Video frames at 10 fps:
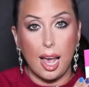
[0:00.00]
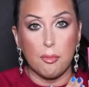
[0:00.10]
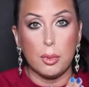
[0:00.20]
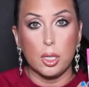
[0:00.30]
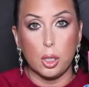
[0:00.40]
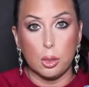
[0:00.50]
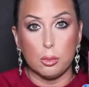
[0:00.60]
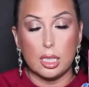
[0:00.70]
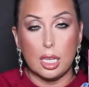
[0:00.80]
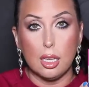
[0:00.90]
have been
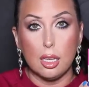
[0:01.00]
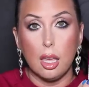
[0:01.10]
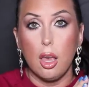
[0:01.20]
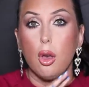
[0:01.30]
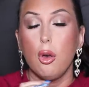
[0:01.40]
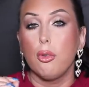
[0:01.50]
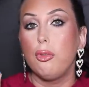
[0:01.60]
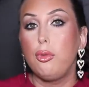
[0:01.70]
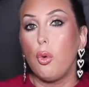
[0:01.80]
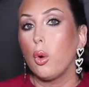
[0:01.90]
using
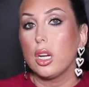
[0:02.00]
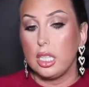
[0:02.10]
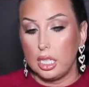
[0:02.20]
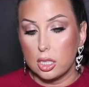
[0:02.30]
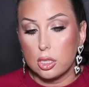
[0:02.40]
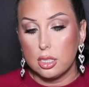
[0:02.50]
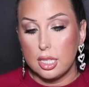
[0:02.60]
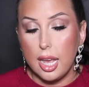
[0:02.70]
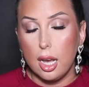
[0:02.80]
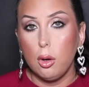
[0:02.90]
for years
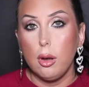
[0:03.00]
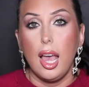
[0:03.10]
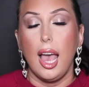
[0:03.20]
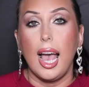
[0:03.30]
now.